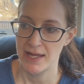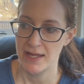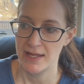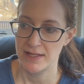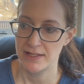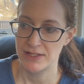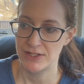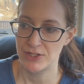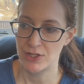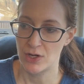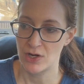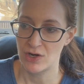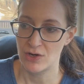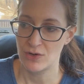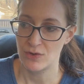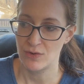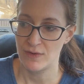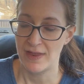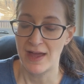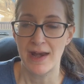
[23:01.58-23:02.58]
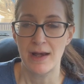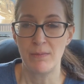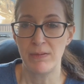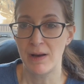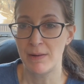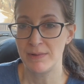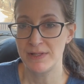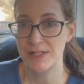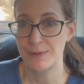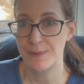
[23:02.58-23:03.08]
So that'll
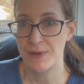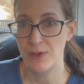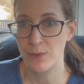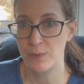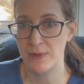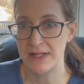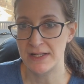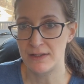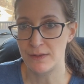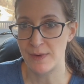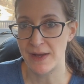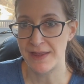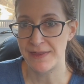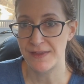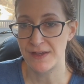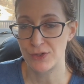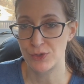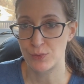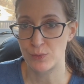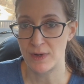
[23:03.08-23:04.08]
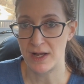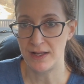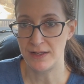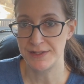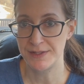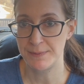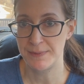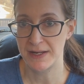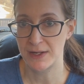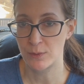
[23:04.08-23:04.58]
probably spin the wheel with as well to
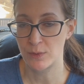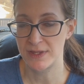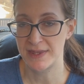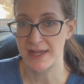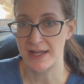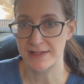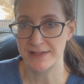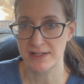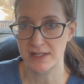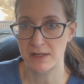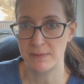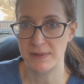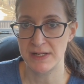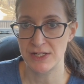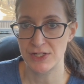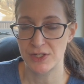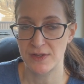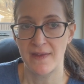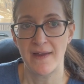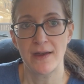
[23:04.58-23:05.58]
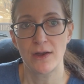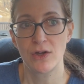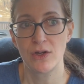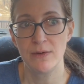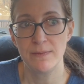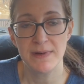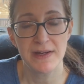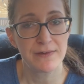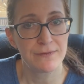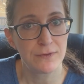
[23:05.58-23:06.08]
pick what that's going to be. So that could
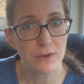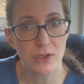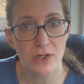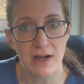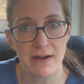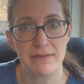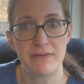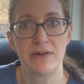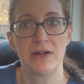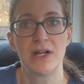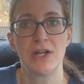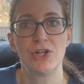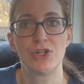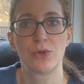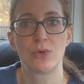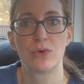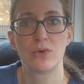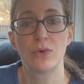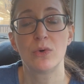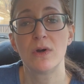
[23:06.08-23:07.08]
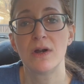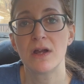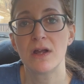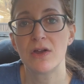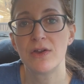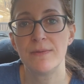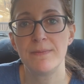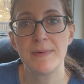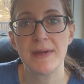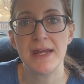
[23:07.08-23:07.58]
be a full coverage, or it
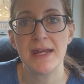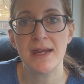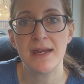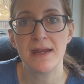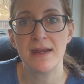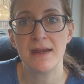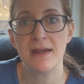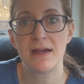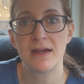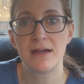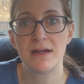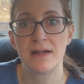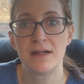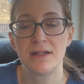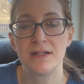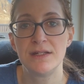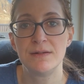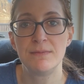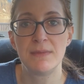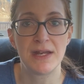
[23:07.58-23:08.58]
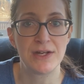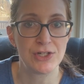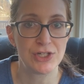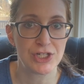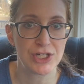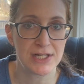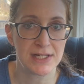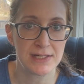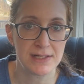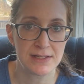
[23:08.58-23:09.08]
could be a
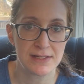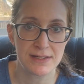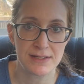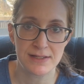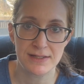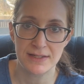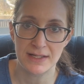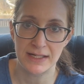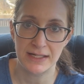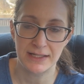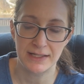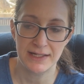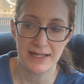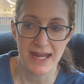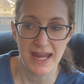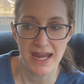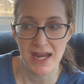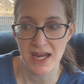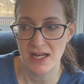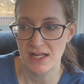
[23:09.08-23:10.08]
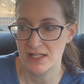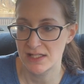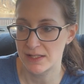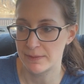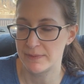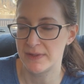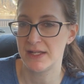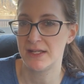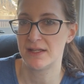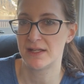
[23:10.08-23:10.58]
dimensions like kit,
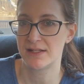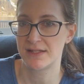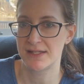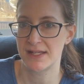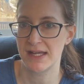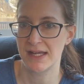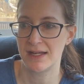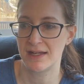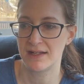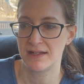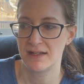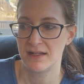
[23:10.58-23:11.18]
something that's like